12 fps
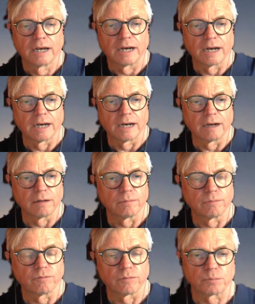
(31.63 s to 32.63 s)
People
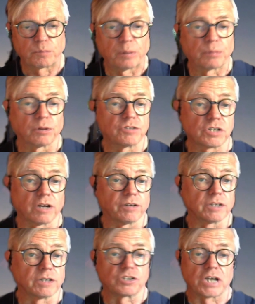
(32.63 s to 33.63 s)
who have
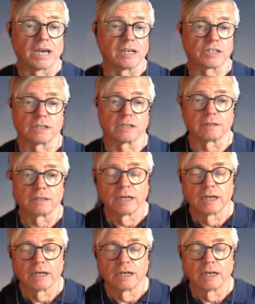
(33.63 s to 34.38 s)
suffered rejection,